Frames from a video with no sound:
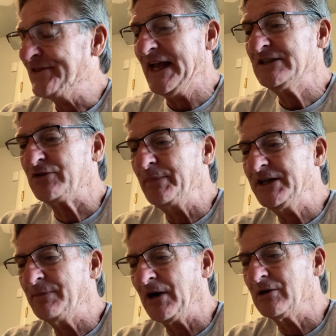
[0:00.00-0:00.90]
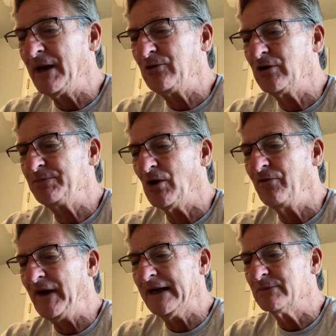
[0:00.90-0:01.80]
Thanks for being part of my crypto
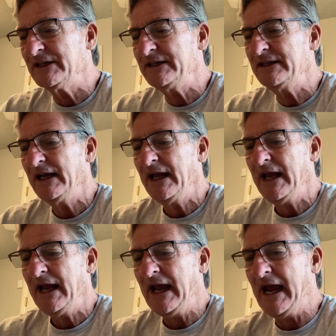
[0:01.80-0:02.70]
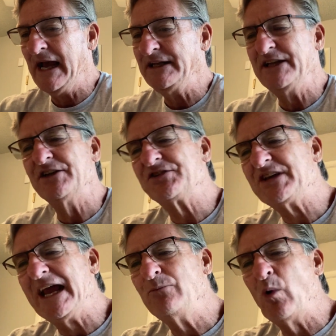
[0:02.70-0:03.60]
family. And in the
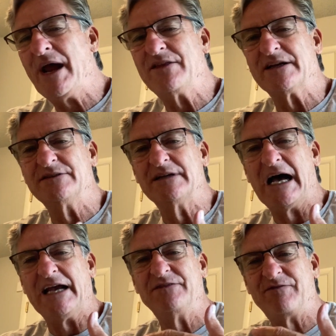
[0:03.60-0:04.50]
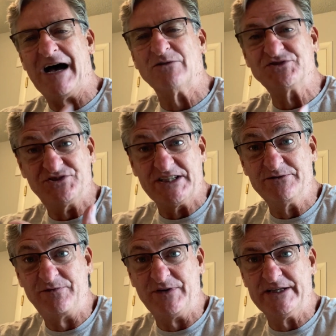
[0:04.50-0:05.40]
same way that I found
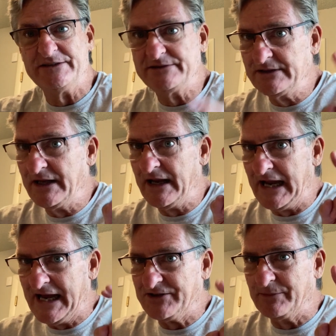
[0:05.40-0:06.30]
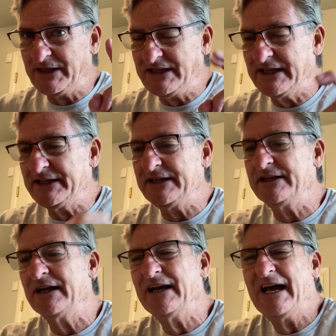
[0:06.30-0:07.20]
XinFin at the
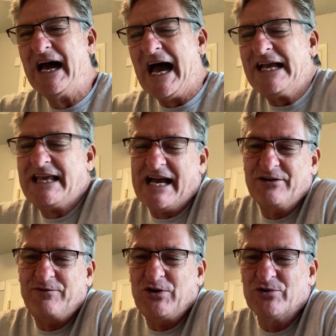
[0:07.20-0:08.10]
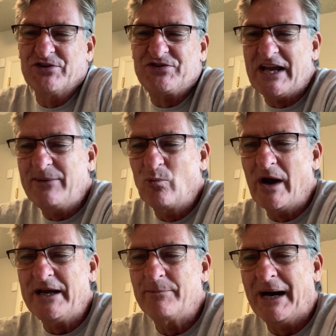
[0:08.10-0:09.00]
beginning, I kind of feel the same
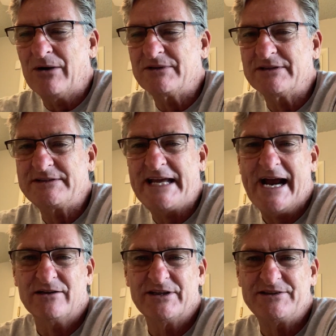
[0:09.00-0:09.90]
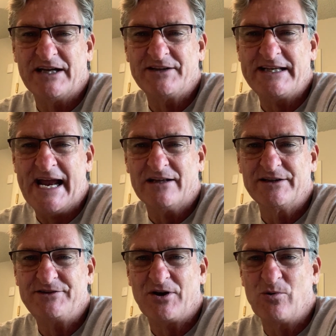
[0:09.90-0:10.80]
way about Gallant and the
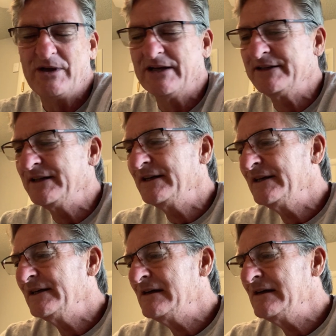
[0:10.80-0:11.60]
Gallant token.